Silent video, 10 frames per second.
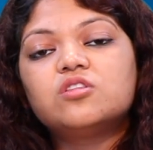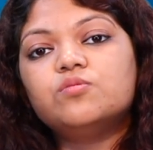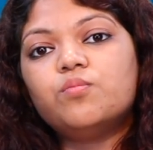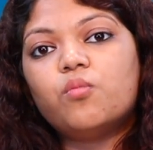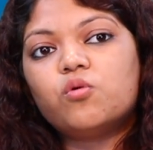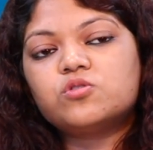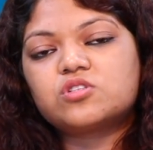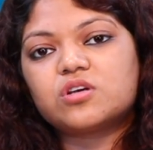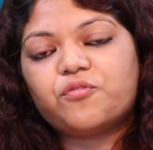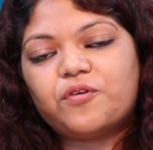the
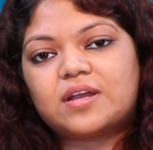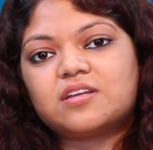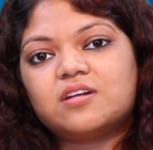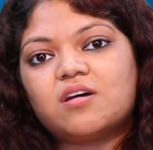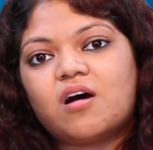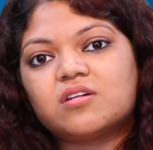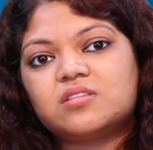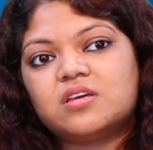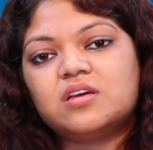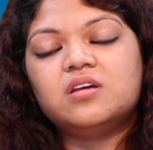most affected are
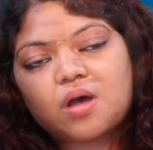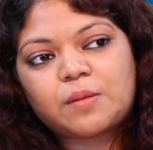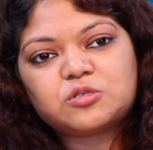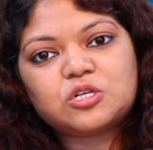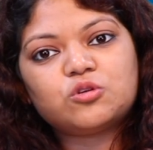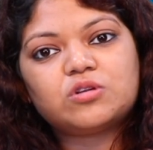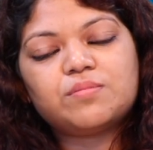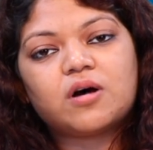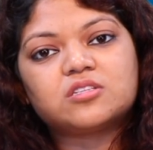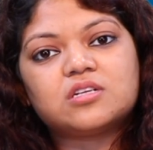the absolutely
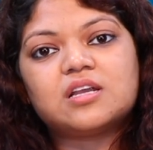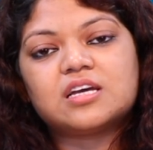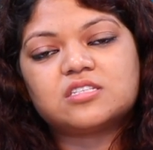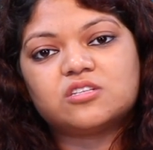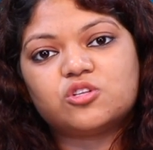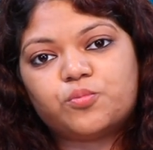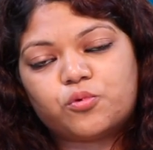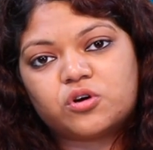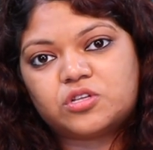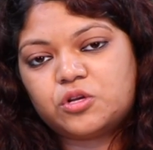marginalized and the poor.